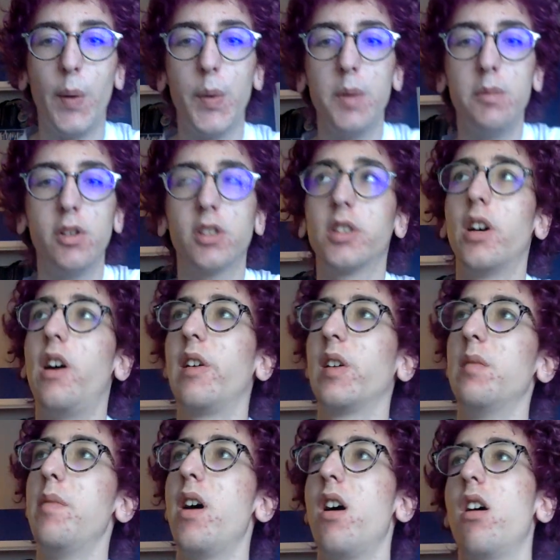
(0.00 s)
we will talk
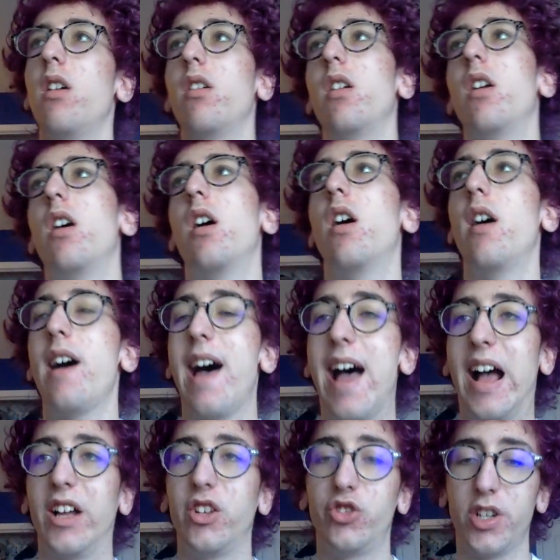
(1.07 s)
about
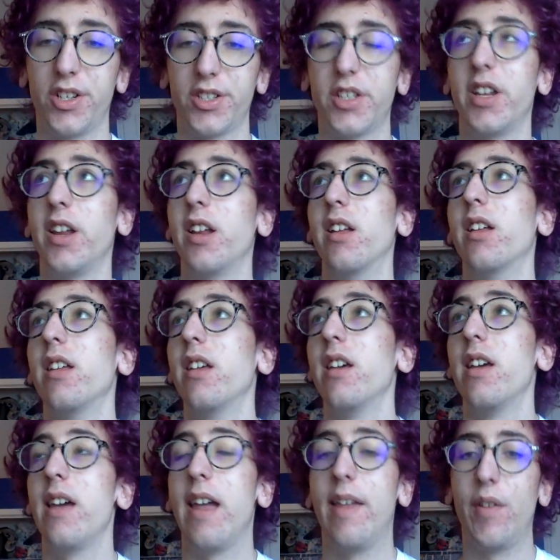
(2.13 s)
addressing,
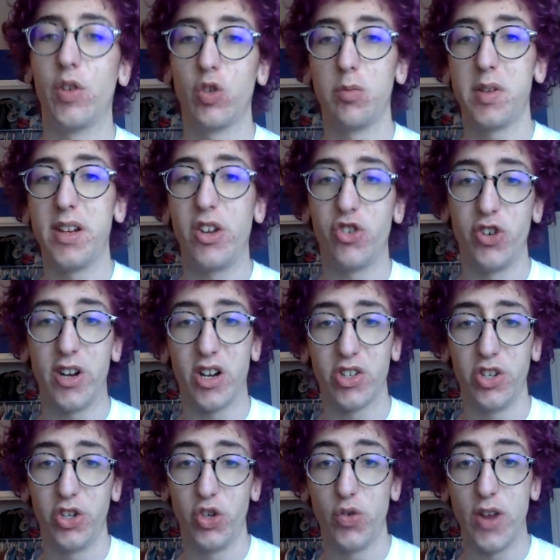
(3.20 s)
and this will be an
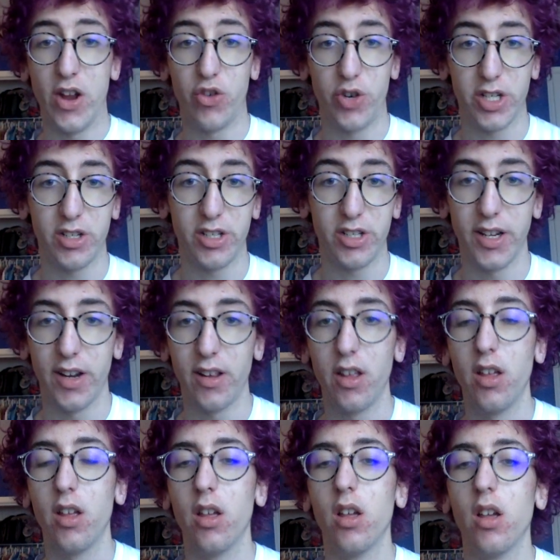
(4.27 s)
introduction to addressing.
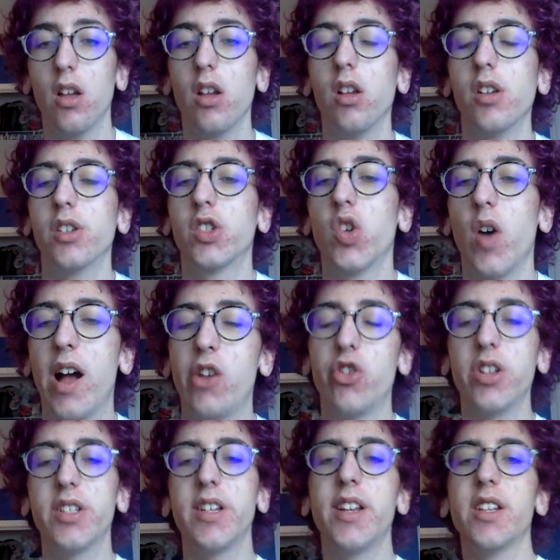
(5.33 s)
So
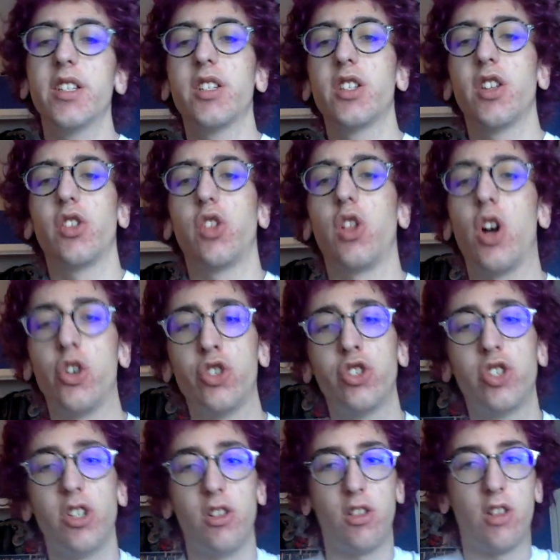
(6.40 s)
addressing is the
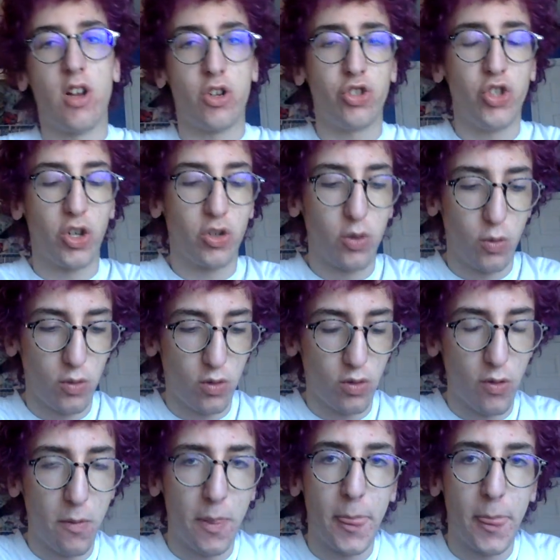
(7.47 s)
logical